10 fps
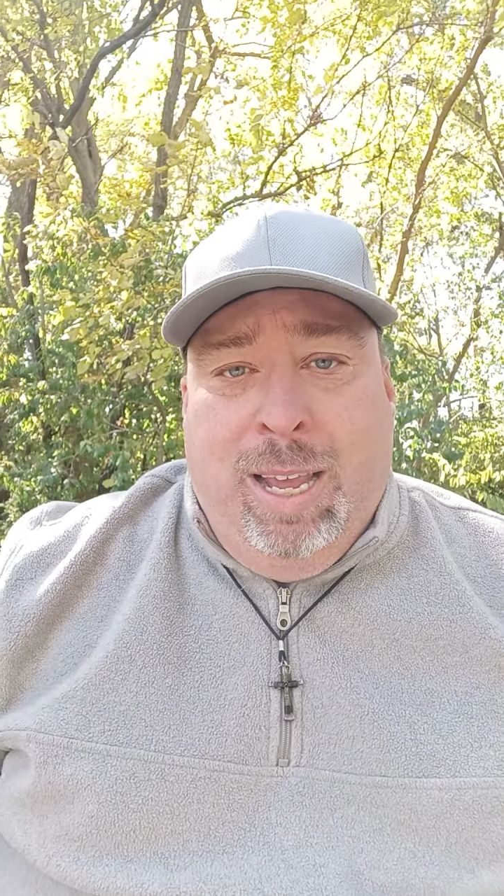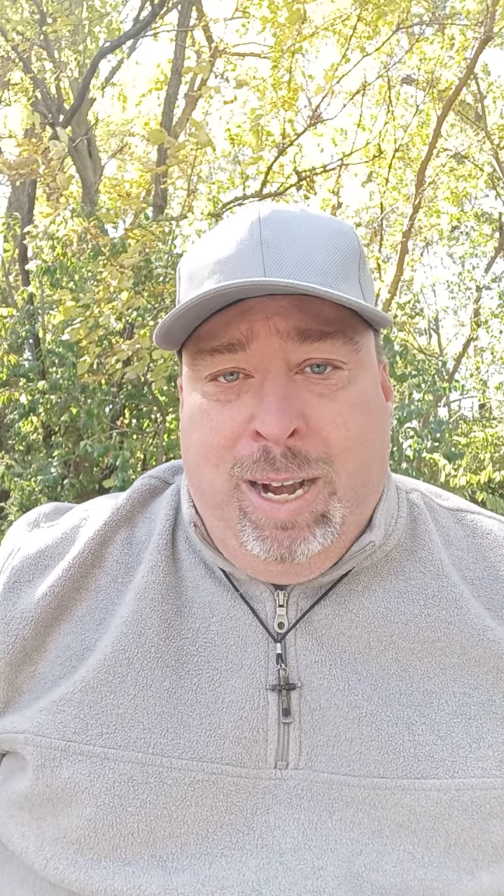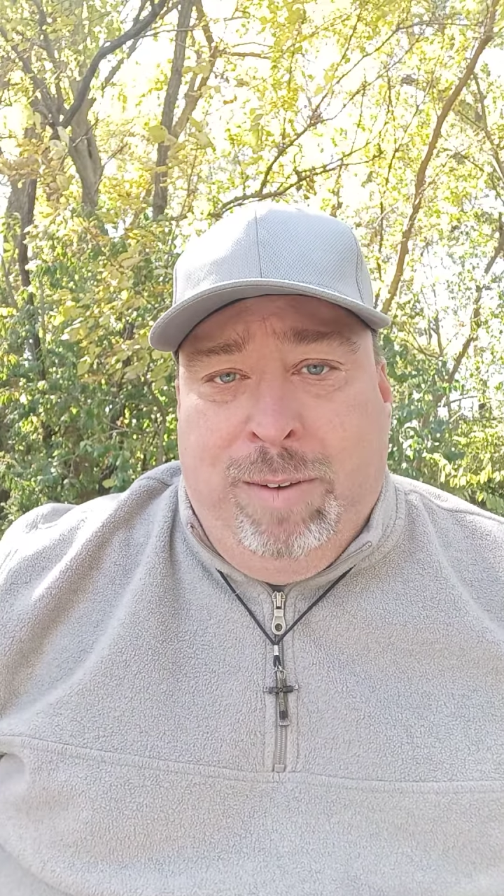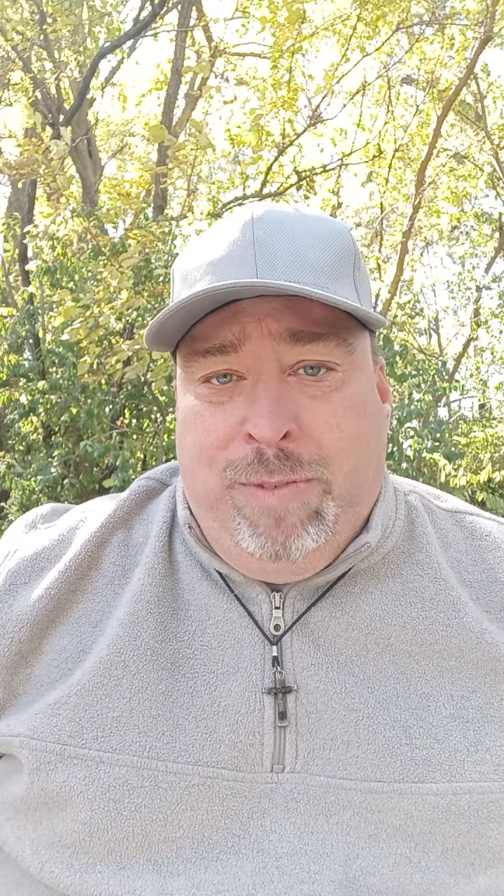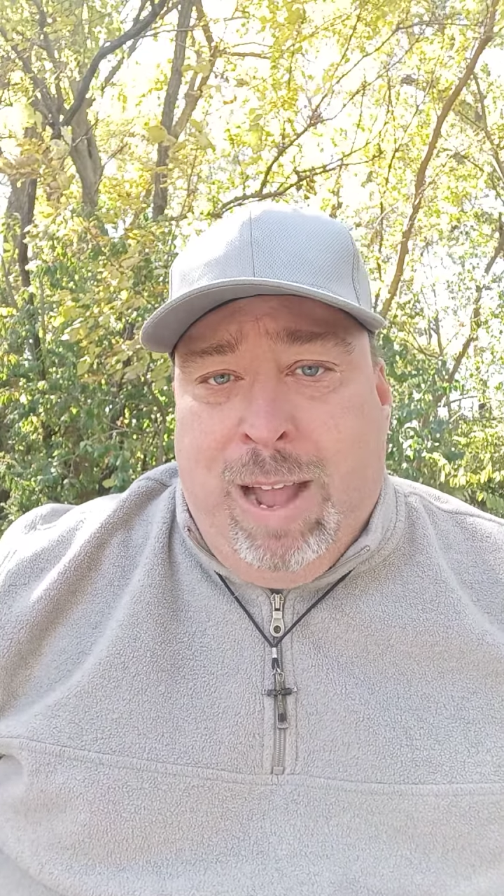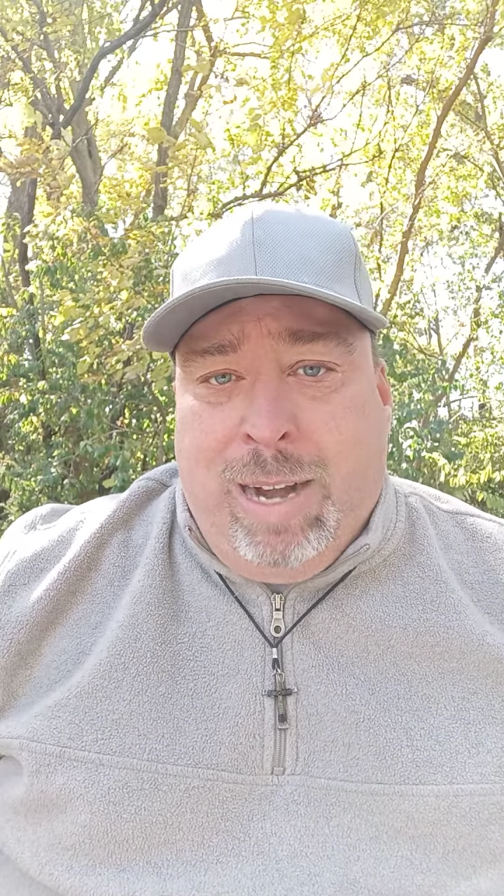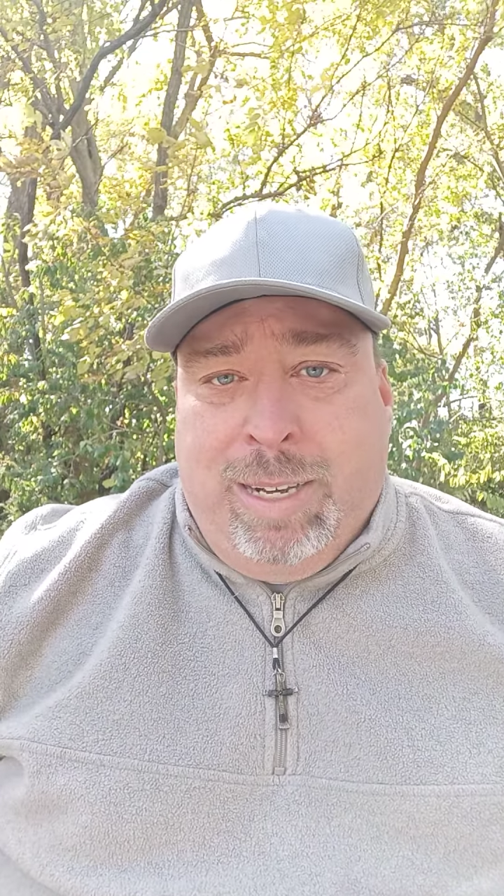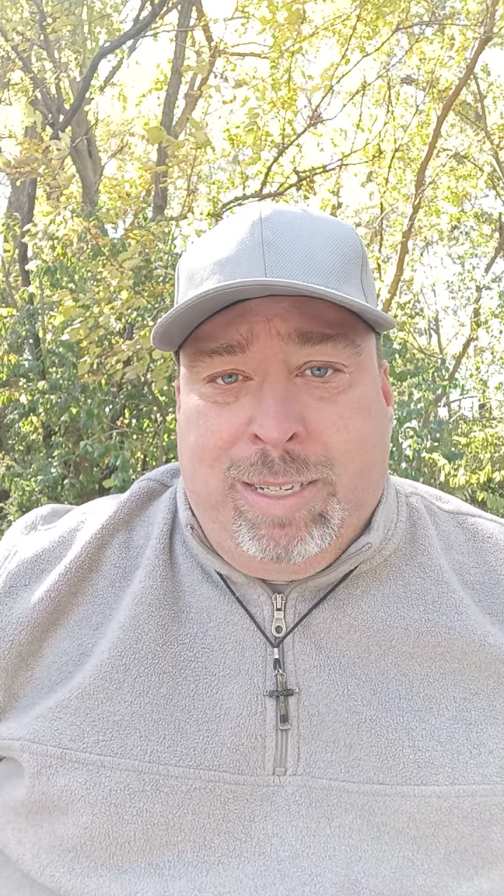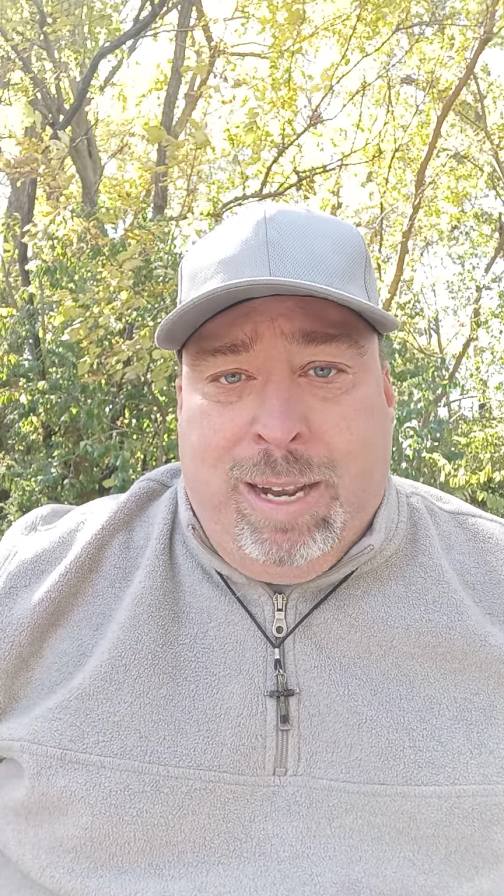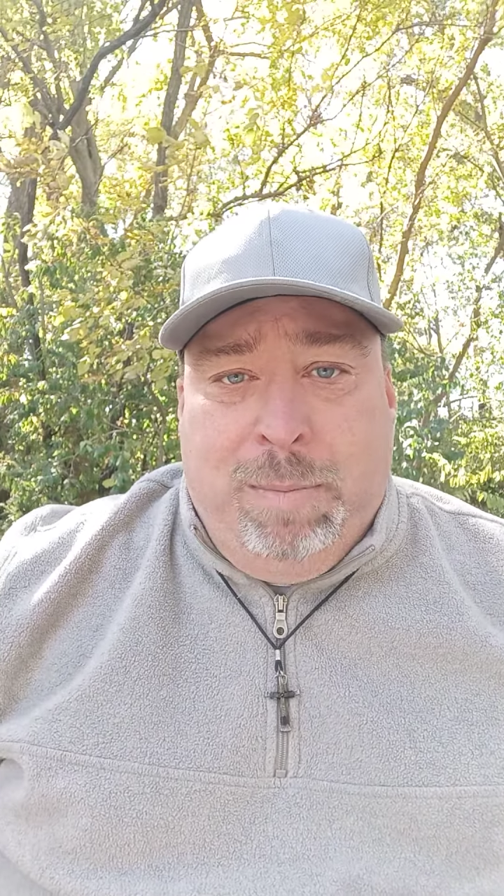And in
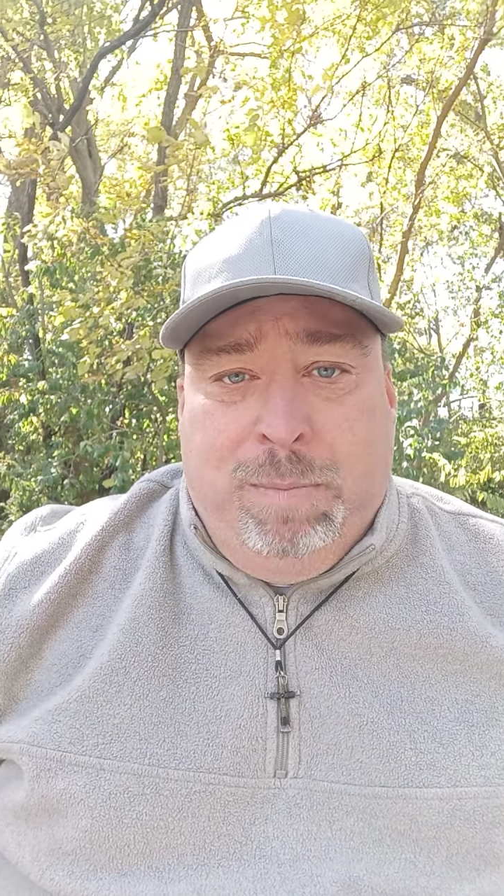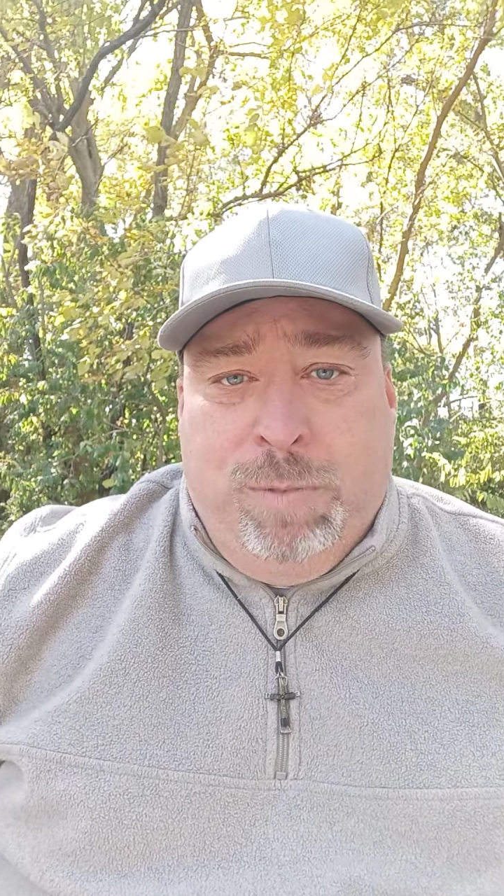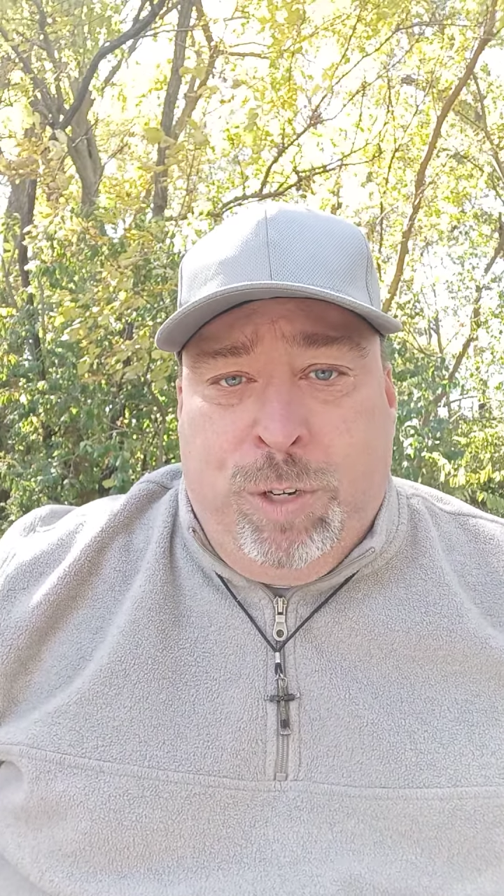fact, as I'm